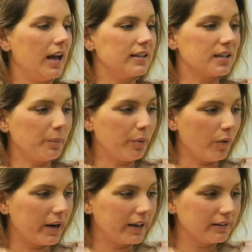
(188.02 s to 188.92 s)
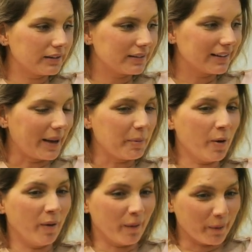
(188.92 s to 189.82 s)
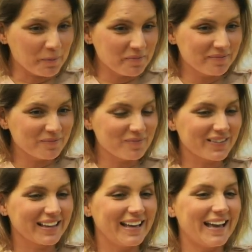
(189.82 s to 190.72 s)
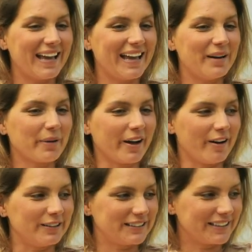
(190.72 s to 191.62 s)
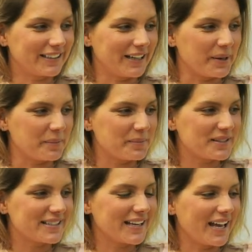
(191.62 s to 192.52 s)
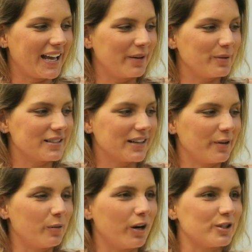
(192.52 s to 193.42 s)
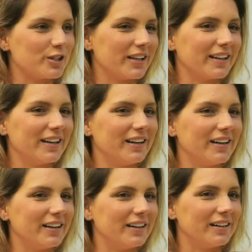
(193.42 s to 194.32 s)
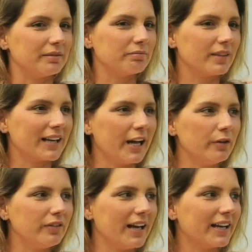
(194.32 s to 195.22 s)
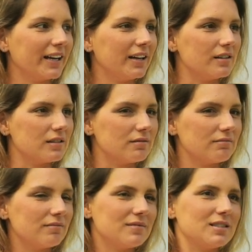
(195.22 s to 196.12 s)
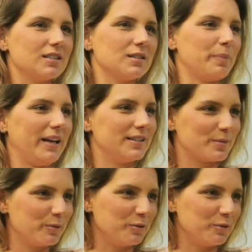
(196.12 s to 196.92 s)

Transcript: at some point, I'm home and my auntie comes and we start watching kind of like a suspense